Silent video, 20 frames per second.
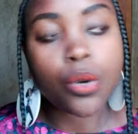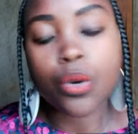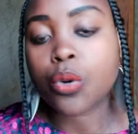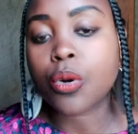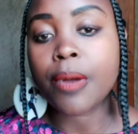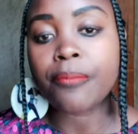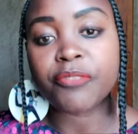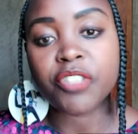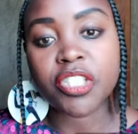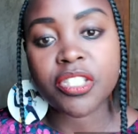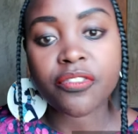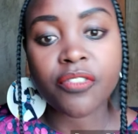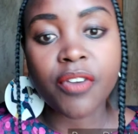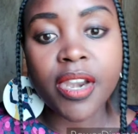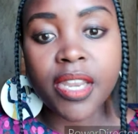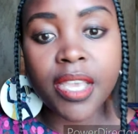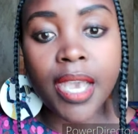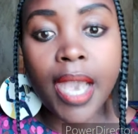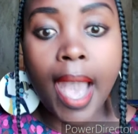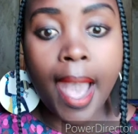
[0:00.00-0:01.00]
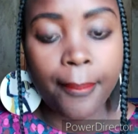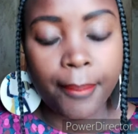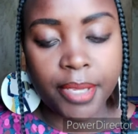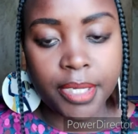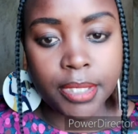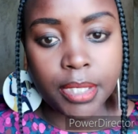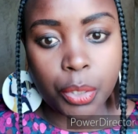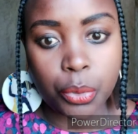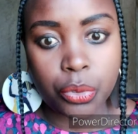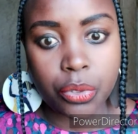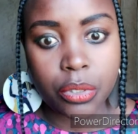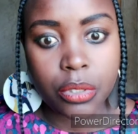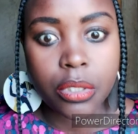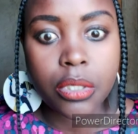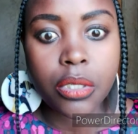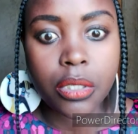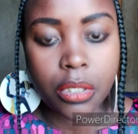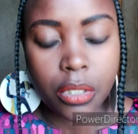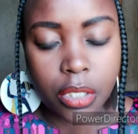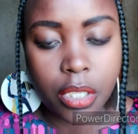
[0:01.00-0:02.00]
Oh, I'm just running up and down
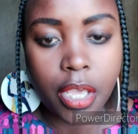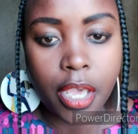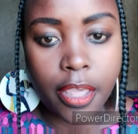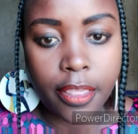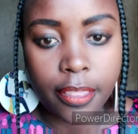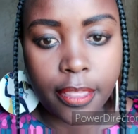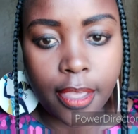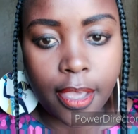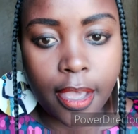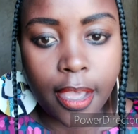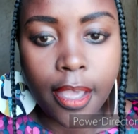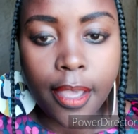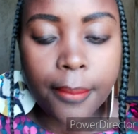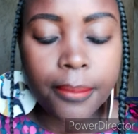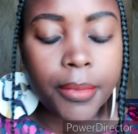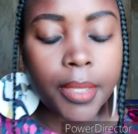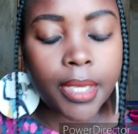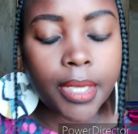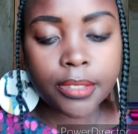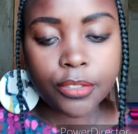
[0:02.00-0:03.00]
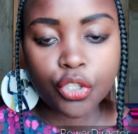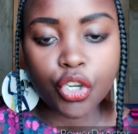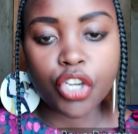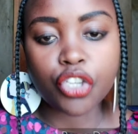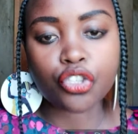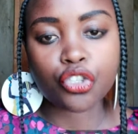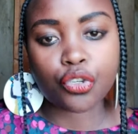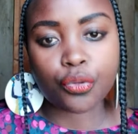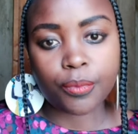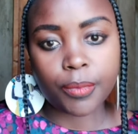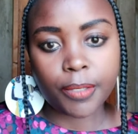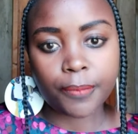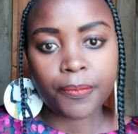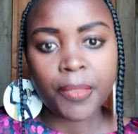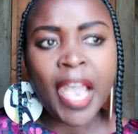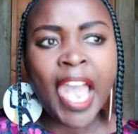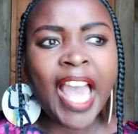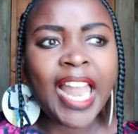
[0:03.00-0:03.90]
here and there. Trust you me.